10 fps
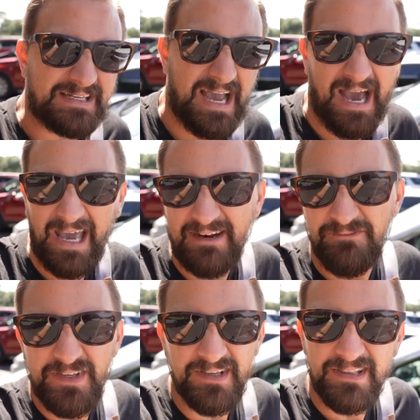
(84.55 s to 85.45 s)
kind of
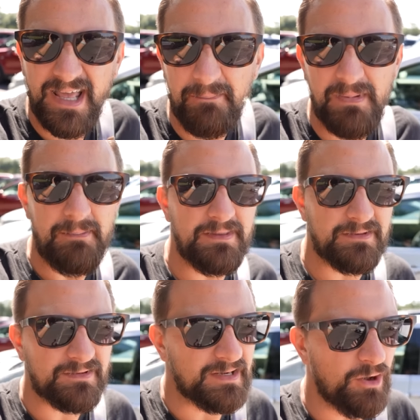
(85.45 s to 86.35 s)
feeling like maybe
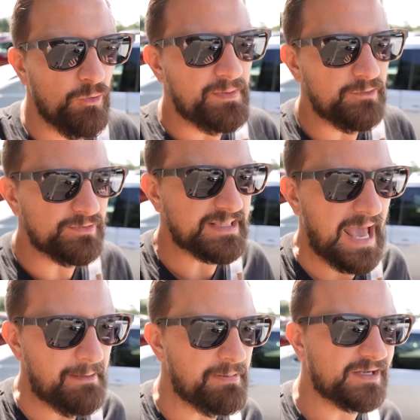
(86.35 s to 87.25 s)
they're gonna open it with the
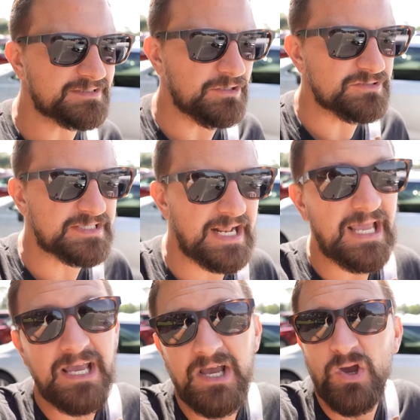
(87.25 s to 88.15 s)
Hatbox Ghost today.